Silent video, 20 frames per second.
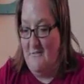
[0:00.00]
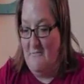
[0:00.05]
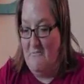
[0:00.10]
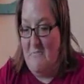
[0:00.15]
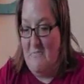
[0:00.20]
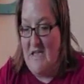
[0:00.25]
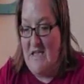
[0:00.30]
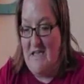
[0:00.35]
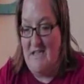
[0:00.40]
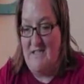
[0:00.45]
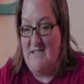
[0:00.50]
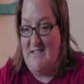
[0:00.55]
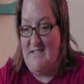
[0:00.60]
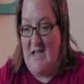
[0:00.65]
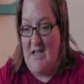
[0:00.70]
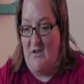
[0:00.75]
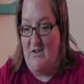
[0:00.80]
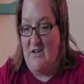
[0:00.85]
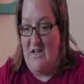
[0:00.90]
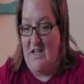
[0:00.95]

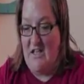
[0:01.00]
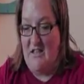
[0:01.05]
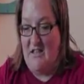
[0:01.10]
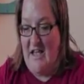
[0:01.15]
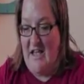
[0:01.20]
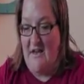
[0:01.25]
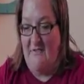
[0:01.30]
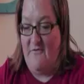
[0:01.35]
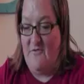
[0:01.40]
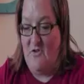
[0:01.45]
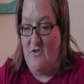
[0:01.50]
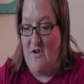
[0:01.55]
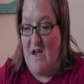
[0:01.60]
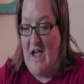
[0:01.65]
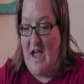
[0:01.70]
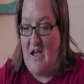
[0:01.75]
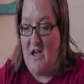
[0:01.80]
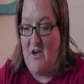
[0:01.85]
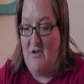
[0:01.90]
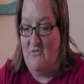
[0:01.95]
Mean-sounding laughter
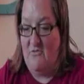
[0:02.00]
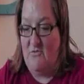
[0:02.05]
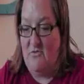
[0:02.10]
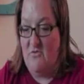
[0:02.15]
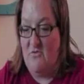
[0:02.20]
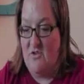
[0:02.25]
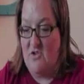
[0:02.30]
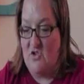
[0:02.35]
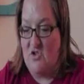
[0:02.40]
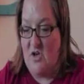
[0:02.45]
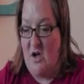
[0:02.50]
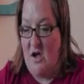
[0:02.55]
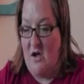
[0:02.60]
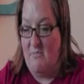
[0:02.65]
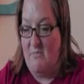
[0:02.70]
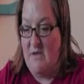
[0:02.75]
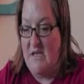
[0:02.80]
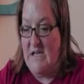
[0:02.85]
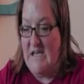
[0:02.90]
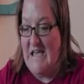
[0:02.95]
echoed through the
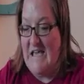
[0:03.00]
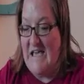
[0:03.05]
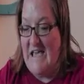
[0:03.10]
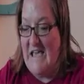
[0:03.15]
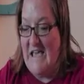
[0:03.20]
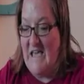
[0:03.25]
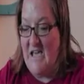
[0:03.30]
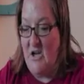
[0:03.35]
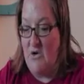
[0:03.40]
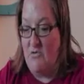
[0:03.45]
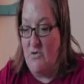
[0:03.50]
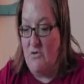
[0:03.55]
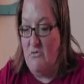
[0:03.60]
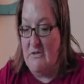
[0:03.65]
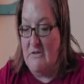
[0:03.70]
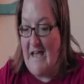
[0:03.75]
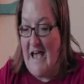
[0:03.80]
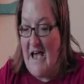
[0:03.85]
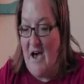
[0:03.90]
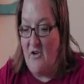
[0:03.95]
shop. It grew
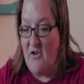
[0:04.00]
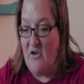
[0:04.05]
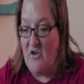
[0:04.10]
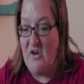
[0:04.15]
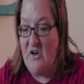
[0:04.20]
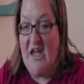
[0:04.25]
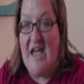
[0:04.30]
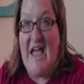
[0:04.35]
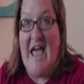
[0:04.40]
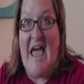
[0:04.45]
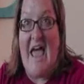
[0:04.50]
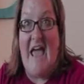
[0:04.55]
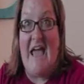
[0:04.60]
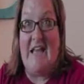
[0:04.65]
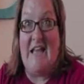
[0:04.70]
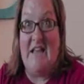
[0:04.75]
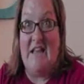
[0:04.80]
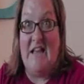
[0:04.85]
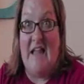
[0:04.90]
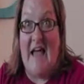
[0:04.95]
louder
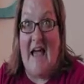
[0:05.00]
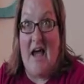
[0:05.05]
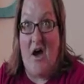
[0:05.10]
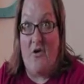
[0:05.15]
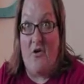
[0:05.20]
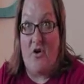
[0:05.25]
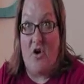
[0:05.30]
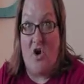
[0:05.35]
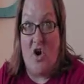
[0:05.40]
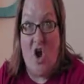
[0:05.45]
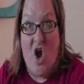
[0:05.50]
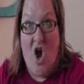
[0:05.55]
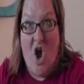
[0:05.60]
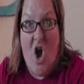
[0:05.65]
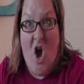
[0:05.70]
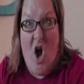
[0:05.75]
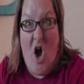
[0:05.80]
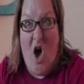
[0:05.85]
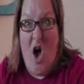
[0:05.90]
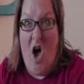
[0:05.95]
and louder.
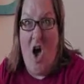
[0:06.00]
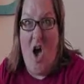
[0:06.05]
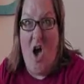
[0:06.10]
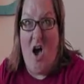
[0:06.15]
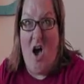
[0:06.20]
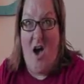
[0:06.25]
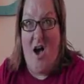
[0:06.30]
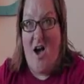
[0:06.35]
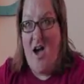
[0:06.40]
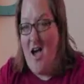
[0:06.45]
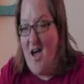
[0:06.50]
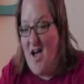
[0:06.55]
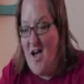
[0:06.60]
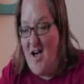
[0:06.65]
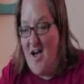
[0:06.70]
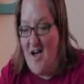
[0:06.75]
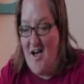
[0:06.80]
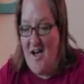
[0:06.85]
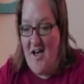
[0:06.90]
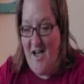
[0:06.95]
"Ha,
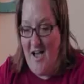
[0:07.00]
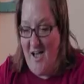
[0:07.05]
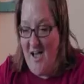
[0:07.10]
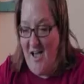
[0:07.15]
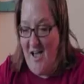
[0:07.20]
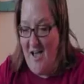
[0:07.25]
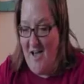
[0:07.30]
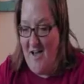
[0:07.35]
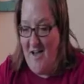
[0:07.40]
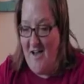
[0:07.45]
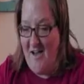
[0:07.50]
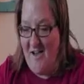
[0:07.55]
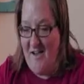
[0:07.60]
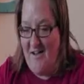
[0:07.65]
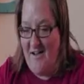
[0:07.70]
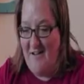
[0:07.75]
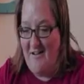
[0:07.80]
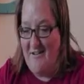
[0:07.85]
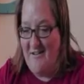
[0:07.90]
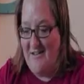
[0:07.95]
ha,
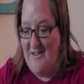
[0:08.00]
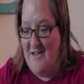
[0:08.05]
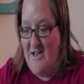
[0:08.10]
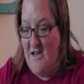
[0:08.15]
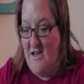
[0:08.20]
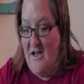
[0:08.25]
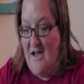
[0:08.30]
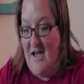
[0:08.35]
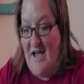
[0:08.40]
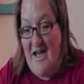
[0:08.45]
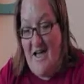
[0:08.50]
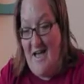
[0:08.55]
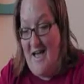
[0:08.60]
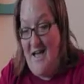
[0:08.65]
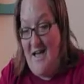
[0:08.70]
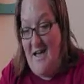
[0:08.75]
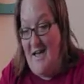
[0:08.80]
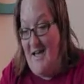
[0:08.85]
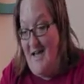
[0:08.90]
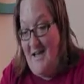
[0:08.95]
ha!
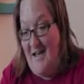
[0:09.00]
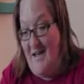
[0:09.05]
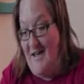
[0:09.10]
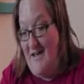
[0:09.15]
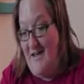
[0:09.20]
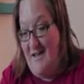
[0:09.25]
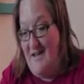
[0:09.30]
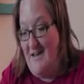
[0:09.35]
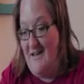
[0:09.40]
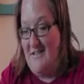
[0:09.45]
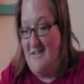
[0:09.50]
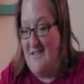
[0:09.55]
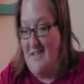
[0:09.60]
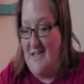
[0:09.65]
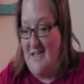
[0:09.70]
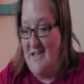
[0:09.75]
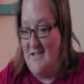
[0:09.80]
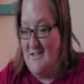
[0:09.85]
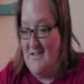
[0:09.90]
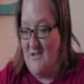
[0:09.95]
Ah!" the
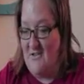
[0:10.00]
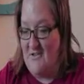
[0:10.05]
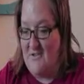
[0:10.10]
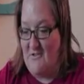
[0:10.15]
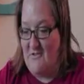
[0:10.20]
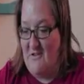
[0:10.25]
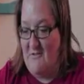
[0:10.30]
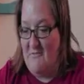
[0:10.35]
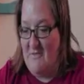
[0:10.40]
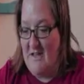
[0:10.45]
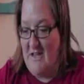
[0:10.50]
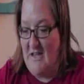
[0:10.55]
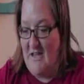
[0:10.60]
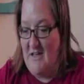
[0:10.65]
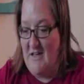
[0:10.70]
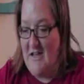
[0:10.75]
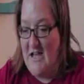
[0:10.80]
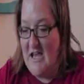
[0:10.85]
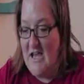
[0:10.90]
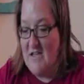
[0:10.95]
kids all screamed
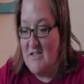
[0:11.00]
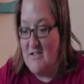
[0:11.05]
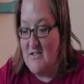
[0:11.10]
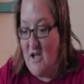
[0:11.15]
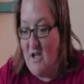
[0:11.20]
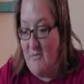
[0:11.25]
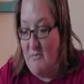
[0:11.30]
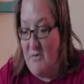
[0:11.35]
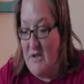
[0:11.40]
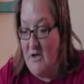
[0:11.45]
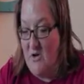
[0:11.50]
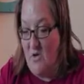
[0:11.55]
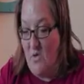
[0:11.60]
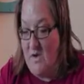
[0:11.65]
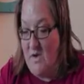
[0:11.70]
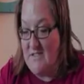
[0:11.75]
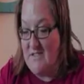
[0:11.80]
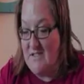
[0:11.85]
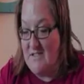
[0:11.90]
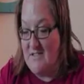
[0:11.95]
again. Stomping
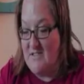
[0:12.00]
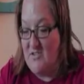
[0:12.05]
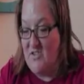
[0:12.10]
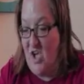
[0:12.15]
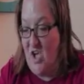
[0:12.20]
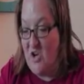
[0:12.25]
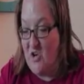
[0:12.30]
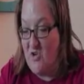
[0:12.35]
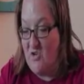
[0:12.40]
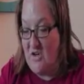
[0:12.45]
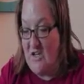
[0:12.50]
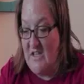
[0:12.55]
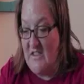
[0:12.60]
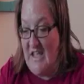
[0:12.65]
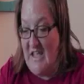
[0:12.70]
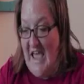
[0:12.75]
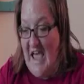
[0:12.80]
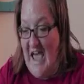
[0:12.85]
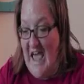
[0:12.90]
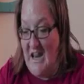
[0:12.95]
noises thundered in
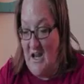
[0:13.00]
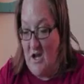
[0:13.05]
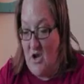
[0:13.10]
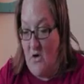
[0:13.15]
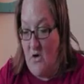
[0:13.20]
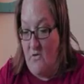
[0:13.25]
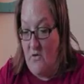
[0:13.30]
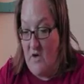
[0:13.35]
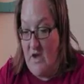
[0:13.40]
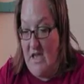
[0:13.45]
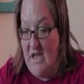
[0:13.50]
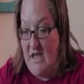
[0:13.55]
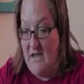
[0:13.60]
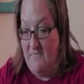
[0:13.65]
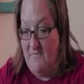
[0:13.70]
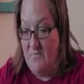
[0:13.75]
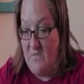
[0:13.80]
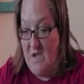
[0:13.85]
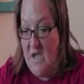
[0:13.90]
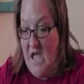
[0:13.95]
the attic
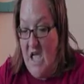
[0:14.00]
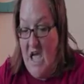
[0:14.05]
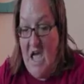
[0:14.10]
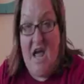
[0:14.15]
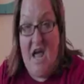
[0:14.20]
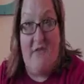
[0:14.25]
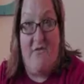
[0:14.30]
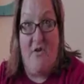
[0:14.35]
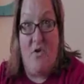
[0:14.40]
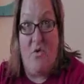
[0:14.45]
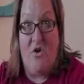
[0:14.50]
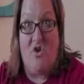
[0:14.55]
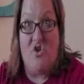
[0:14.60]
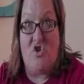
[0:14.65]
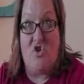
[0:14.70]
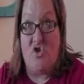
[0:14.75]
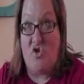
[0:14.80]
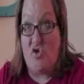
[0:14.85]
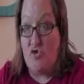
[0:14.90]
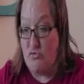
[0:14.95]
overhead. Everyone
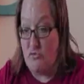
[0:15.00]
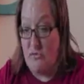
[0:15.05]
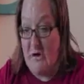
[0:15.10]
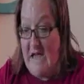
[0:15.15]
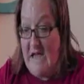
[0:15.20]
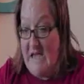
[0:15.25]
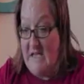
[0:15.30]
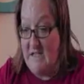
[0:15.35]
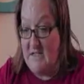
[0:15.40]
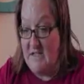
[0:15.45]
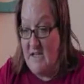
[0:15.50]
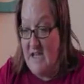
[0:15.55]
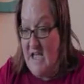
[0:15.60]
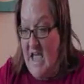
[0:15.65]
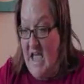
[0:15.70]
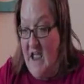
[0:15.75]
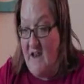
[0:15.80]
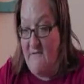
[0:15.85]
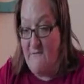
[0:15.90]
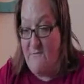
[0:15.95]
shrieked
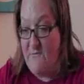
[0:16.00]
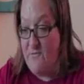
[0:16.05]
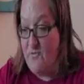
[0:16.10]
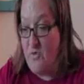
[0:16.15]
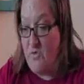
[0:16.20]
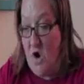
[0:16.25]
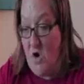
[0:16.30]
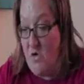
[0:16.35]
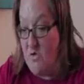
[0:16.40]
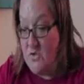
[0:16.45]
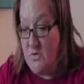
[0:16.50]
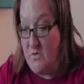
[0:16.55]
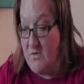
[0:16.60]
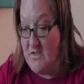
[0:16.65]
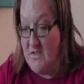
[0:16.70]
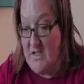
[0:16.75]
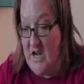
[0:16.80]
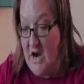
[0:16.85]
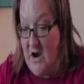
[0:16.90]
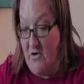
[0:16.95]
and froze
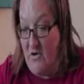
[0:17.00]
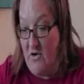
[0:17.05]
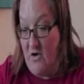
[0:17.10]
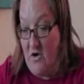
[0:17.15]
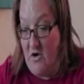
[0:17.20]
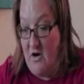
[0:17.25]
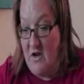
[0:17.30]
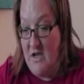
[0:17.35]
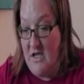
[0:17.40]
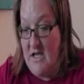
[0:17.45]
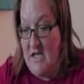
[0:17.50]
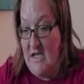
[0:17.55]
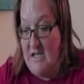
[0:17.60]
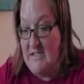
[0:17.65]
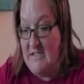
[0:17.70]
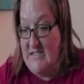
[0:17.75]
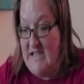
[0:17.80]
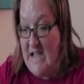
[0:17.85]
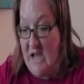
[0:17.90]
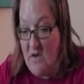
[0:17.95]
with terror.
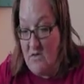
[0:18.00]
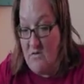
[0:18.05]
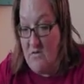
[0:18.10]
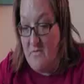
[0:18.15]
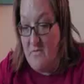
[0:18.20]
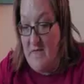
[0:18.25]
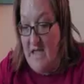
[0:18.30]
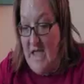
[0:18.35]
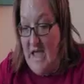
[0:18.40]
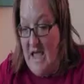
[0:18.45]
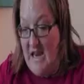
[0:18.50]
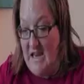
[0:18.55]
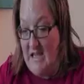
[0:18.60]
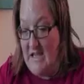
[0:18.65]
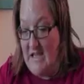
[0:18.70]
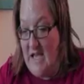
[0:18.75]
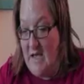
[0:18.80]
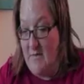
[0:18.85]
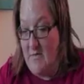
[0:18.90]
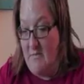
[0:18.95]
Down from the attic
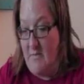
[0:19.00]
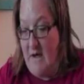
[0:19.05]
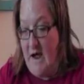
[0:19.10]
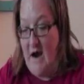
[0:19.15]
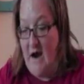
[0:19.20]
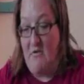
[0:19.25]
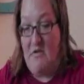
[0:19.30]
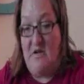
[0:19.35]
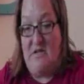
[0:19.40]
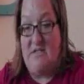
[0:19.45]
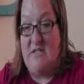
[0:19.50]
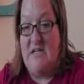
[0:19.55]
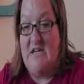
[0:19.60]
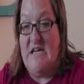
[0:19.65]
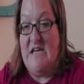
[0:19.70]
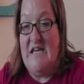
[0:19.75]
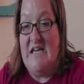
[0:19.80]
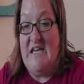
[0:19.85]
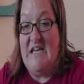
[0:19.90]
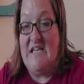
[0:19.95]
came a pirate.
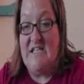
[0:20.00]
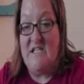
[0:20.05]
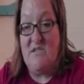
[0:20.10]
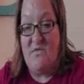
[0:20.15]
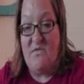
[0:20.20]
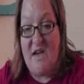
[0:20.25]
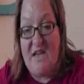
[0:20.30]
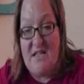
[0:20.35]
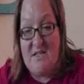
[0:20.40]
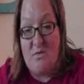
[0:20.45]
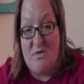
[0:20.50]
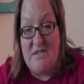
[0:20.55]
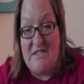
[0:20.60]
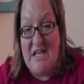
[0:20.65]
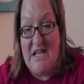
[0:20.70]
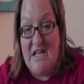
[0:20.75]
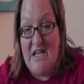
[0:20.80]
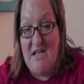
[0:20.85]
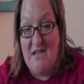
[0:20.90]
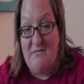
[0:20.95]
His face was
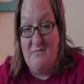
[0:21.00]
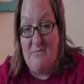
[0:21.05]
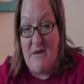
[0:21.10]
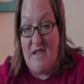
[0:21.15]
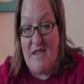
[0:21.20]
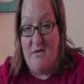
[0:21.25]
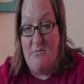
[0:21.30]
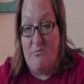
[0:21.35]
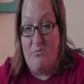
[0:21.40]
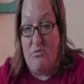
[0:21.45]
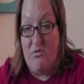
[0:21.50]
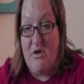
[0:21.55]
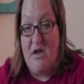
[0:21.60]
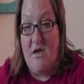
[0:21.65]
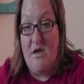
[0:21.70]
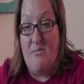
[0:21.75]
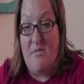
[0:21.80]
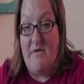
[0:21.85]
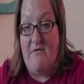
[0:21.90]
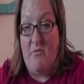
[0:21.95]
hidden by the
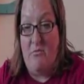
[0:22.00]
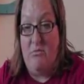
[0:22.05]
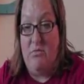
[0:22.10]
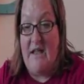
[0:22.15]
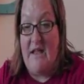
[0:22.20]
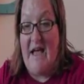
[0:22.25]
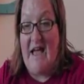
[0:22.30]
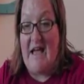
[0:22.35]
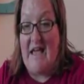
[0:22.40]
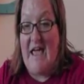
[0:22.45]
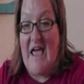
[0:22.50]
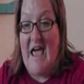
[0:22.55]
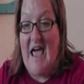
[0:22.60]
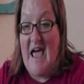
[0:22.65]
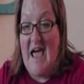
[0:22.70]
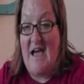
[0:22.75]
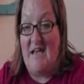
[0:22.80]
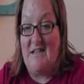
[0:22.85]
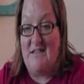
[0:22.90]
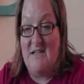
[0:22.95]
brim of a black
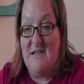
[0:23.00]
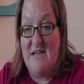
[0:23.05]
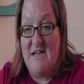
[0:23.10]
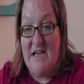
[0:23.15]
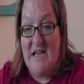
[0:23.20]
hat.